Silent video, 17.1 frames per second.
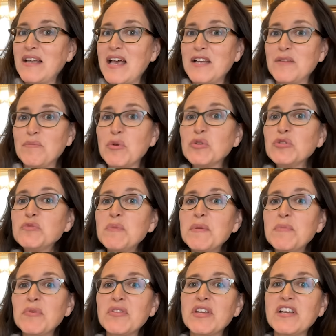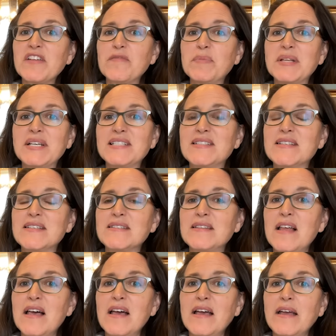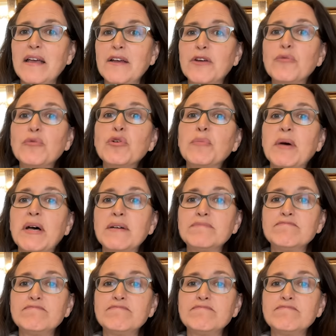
and most people think of places like Aruba,